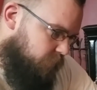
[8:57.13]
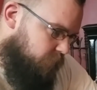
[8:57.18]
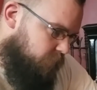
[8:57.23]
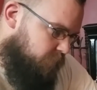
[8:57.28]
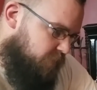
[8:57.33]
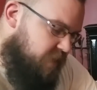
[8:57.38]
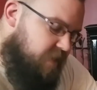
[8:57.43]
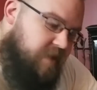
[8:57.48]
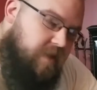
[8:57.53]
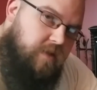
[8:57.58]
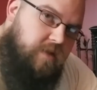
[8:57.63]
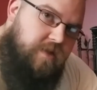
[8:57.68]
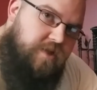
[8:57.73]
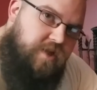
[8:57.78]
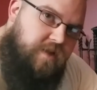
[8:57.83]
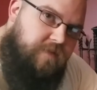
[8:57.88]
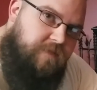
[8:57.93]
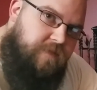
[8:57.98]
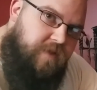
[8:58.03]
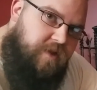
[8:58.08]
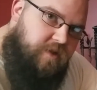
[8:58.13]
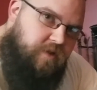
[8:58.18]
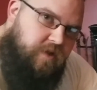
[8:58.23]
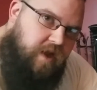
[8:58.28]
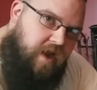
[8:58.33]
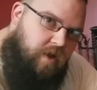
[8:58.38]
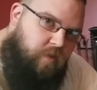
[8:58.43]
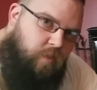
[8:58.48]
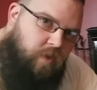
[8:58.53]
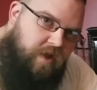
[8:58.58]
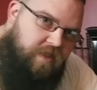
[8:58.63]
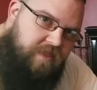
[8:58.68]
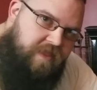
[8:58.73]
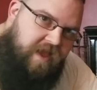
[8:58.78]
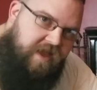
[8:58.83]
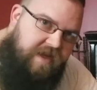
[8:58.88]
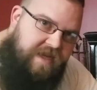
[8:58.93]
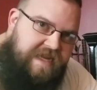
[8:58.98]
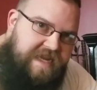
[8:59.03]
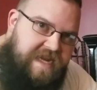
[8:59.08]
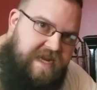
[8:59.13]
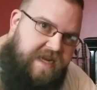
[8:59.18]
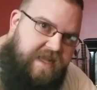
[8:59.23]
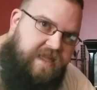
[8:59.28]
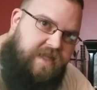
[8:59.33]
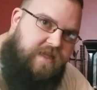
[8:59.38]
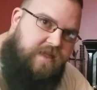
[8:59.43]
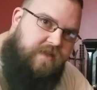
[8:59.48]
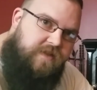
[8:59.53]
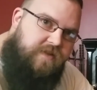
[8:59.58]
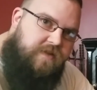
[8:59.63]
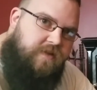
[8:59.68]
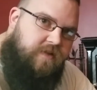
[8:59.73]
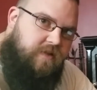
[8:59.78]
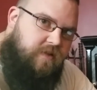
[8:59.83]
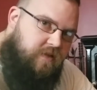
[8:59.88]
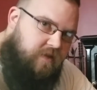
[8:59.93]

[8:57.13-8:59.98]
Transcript: Be diligent in figuring out what that need is.